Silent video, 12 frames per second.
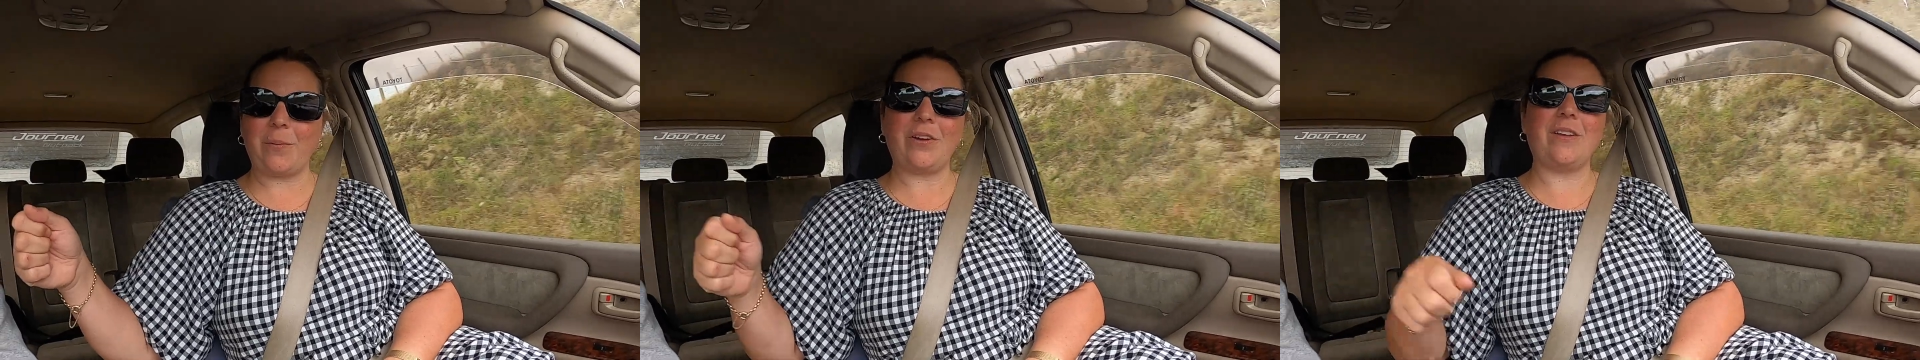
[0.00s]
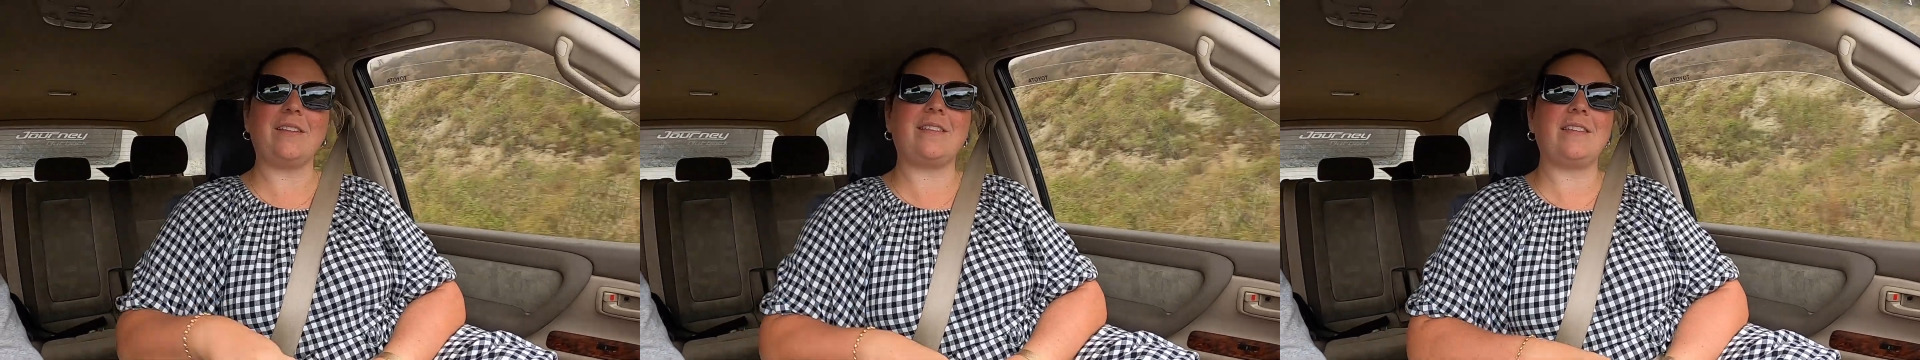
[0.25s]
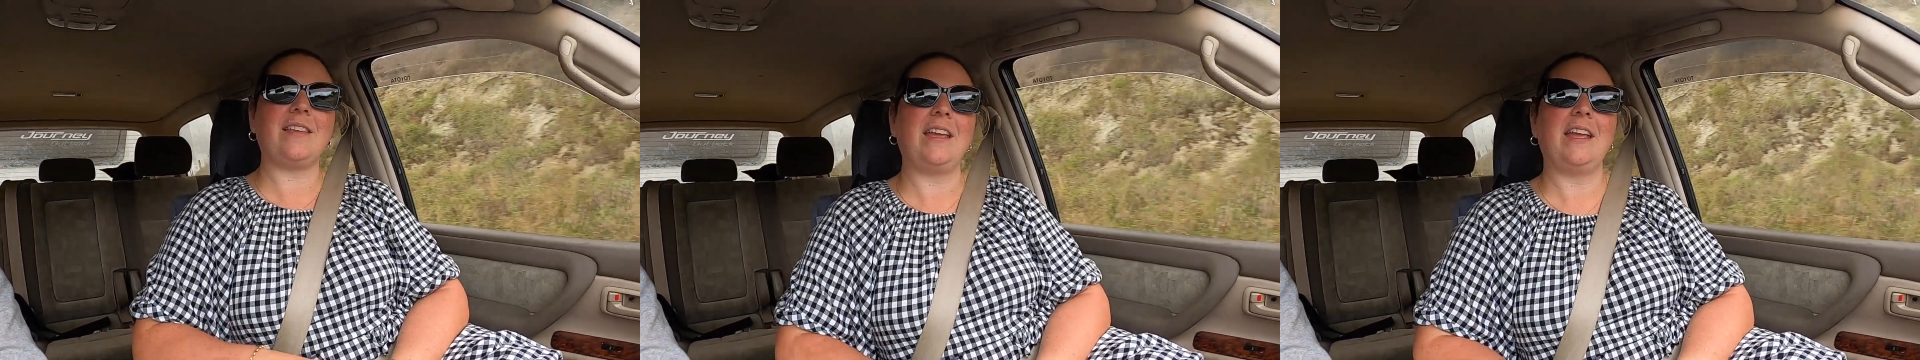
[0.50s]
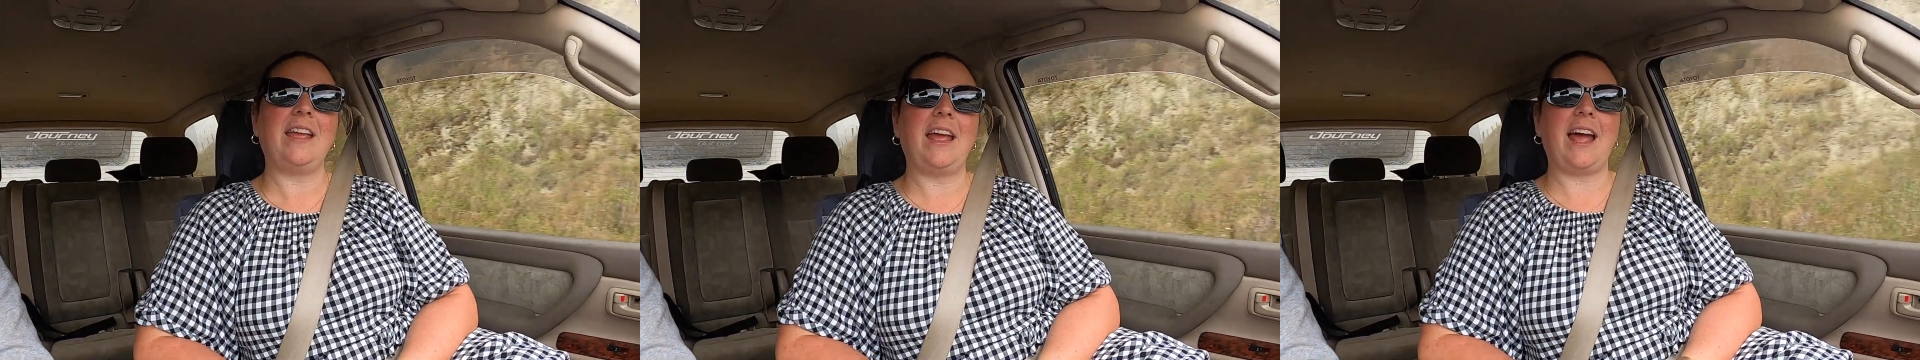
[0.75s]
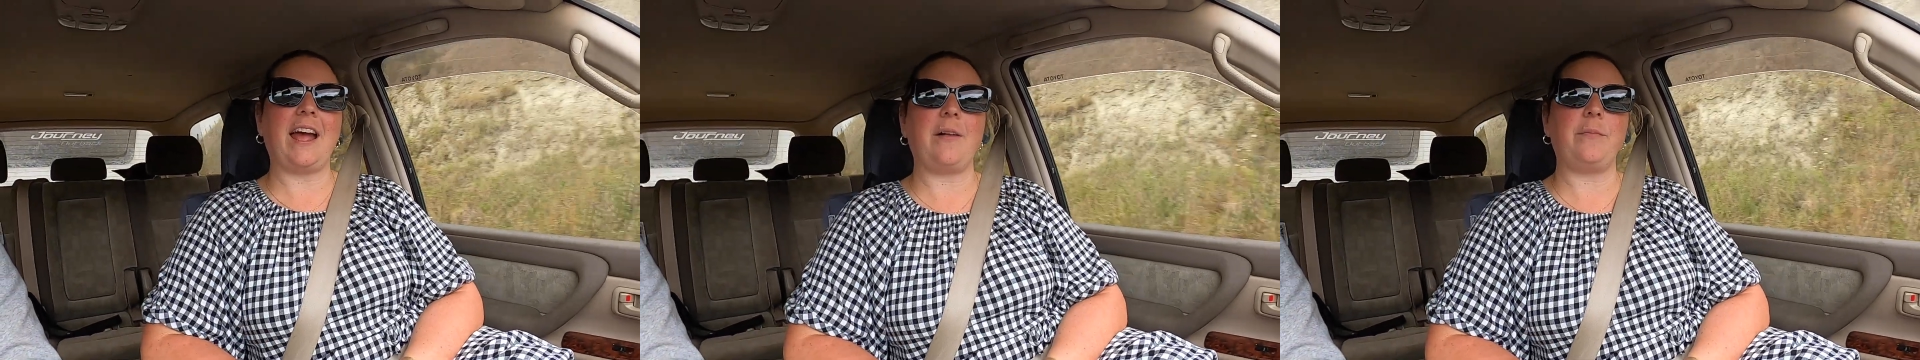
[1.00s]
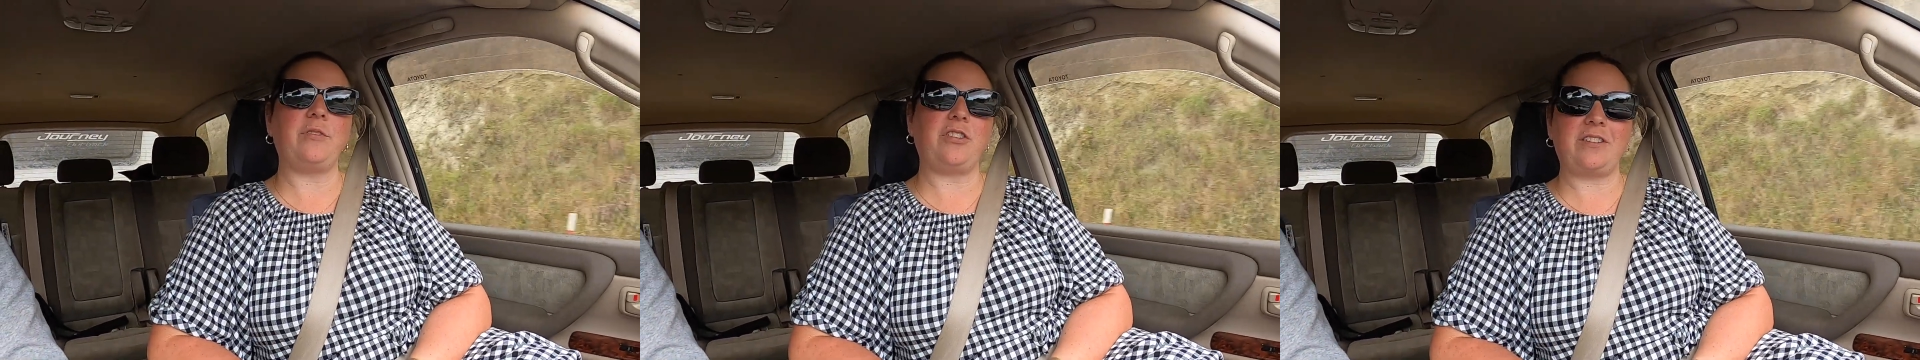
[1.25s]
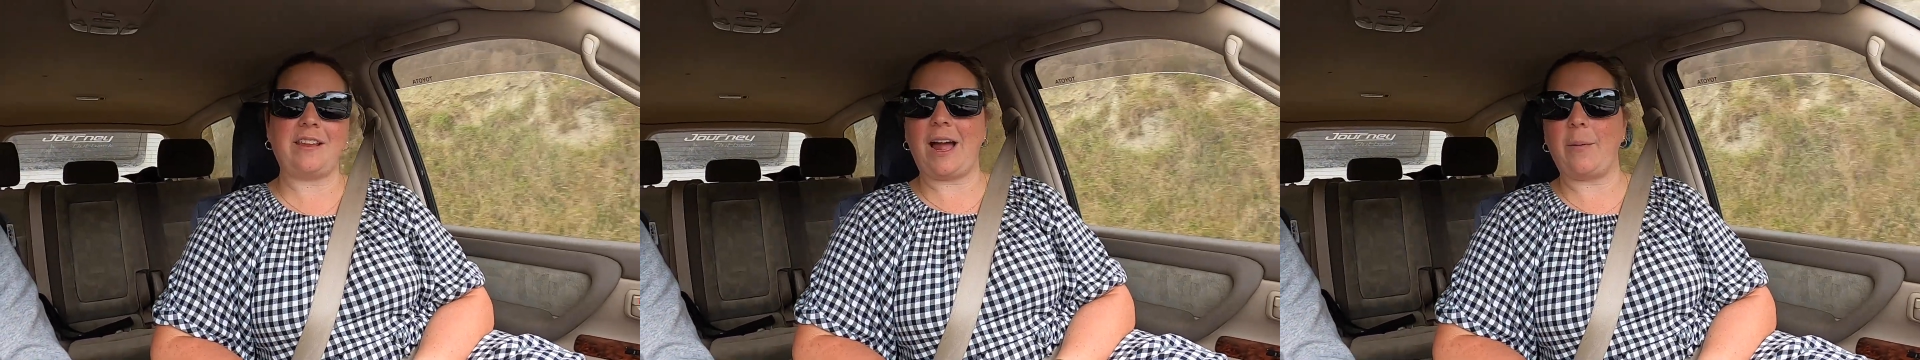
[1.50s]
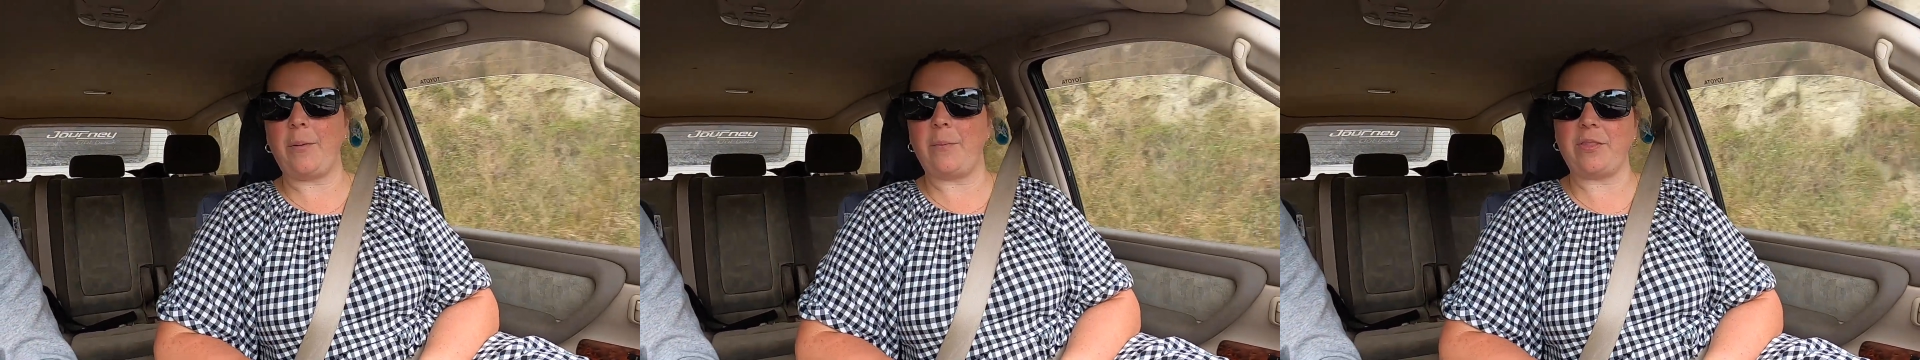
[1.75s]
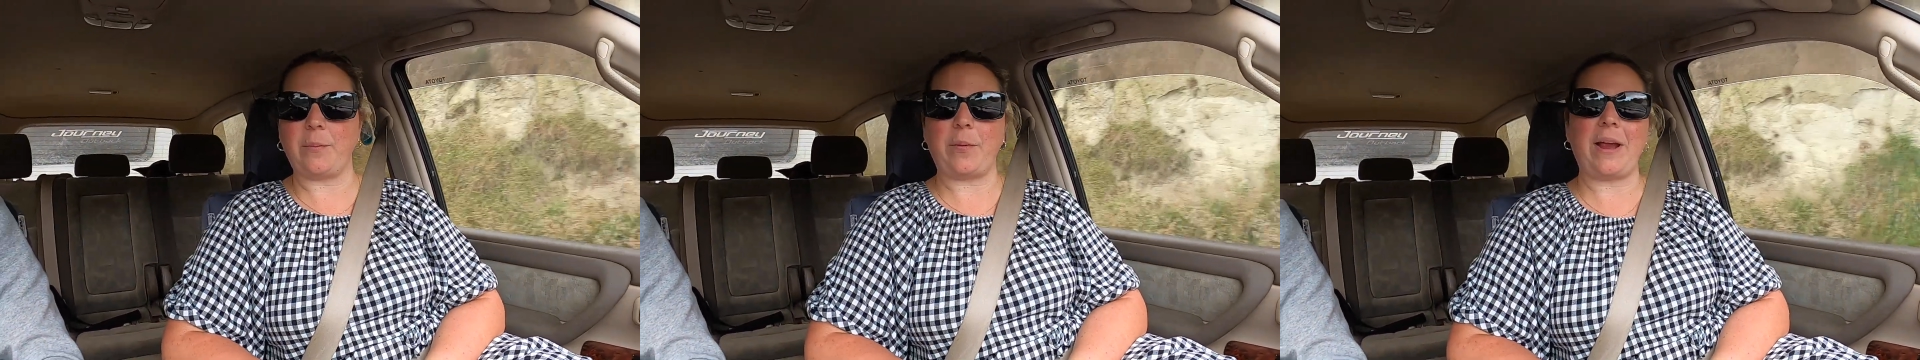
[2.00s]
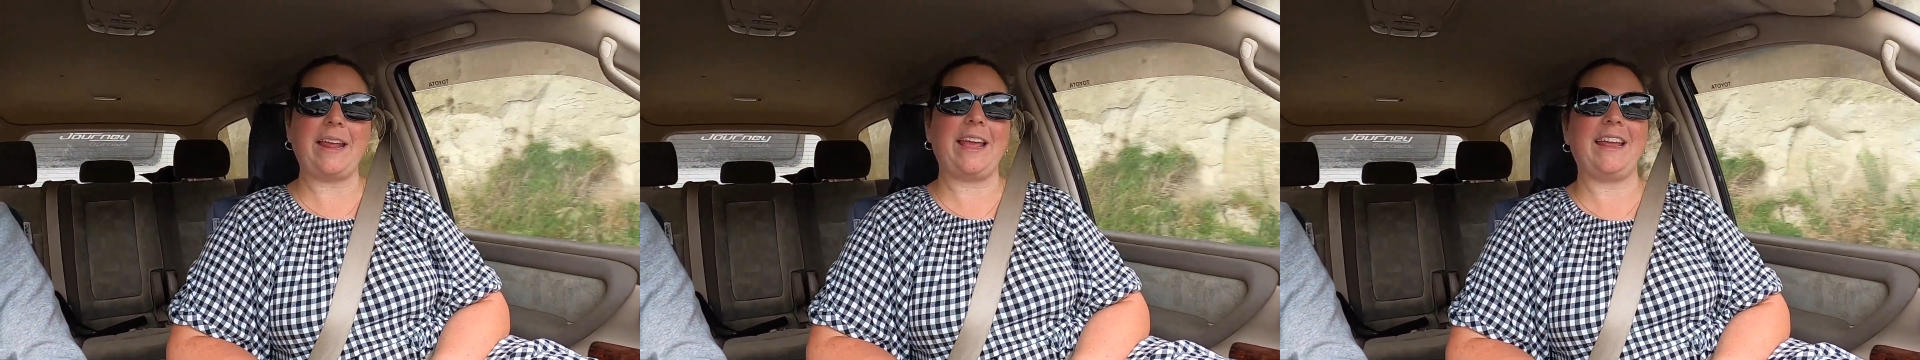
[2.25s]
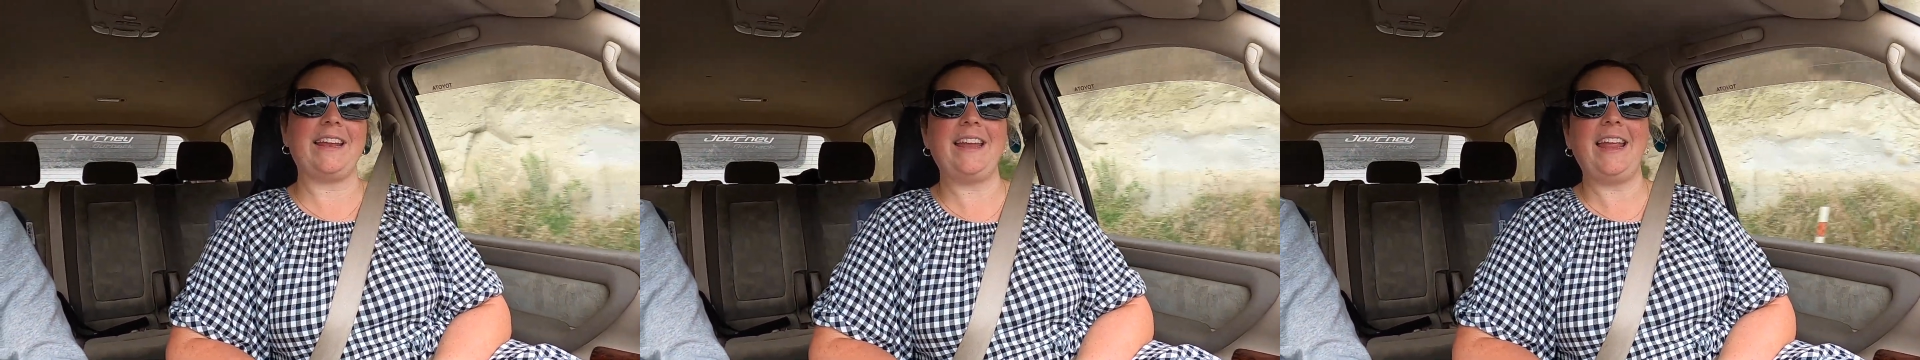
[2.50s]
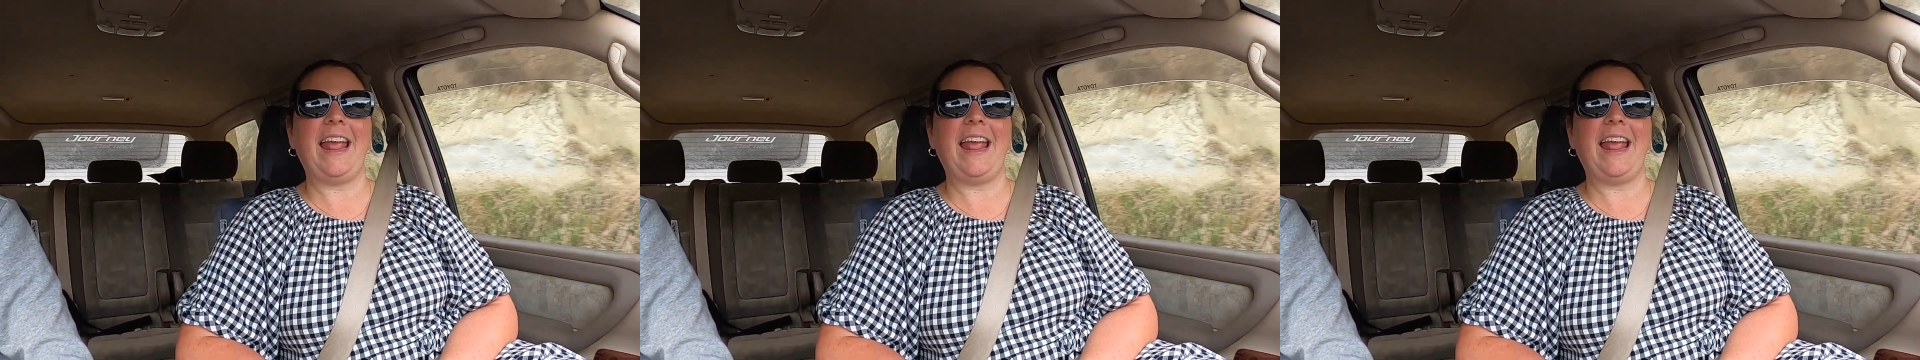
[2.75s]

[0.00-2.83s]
because just to help her with the braking.